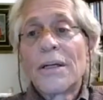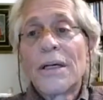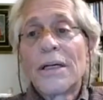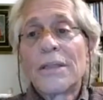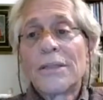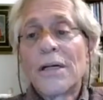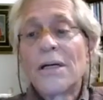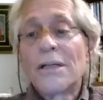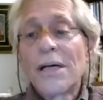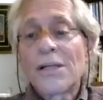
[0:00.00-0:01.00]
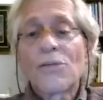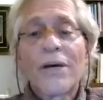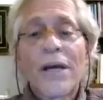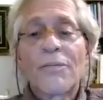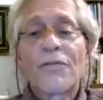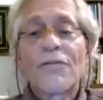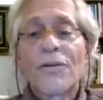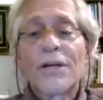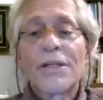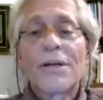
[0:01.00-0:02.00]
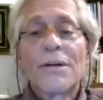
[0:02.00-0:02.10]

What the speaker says: And that's the way I prefer it.